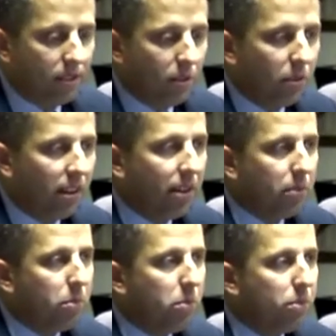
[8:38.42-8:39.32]
So
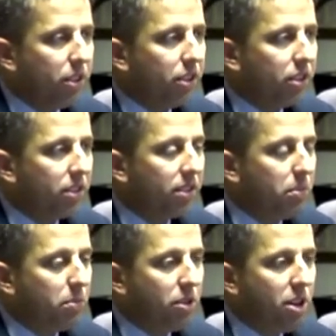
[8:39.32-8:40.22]
again, bleach is
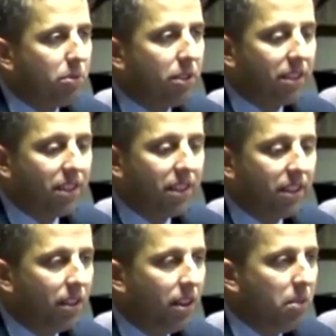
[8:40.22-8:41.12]
probably the
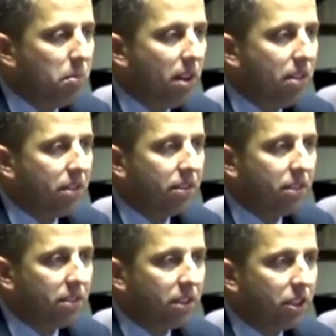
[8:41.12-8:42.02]
key method to